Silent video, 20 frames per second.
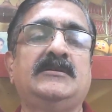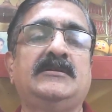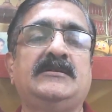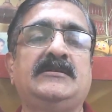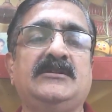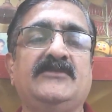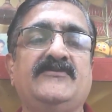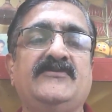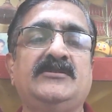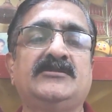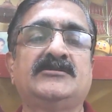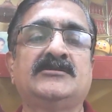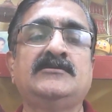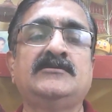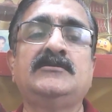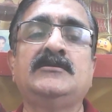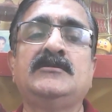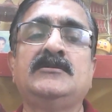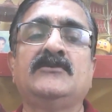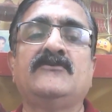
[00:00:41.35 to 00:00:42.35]

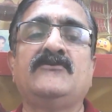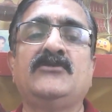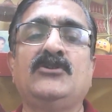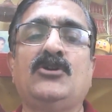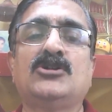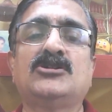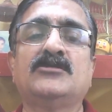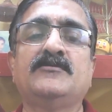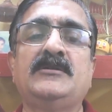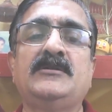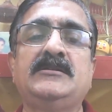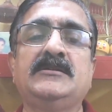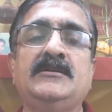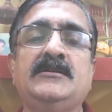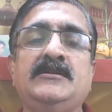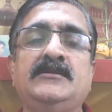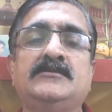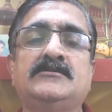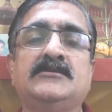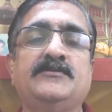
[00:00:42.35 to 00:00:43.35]
Definition: we
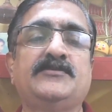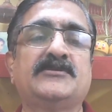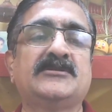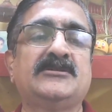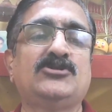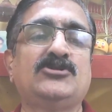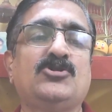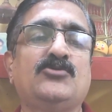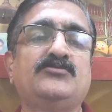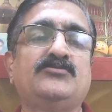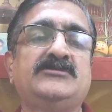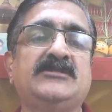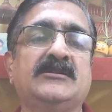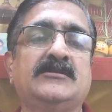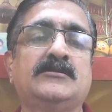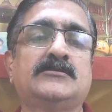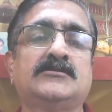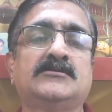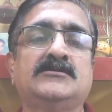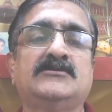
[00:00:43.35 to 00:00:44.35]
automatically separate
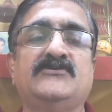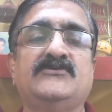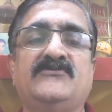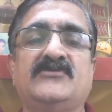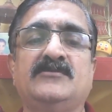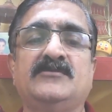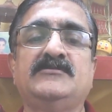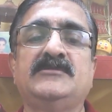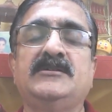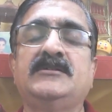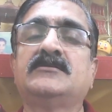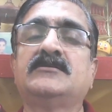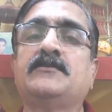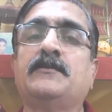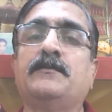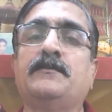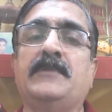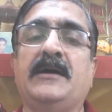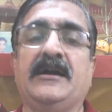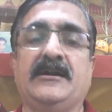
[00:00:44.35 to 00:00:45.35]
objects from their
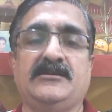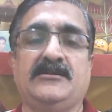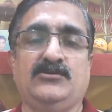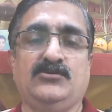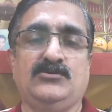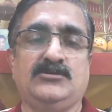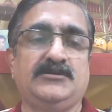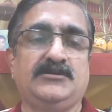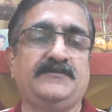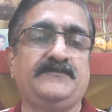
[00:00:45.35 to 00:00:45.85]
background.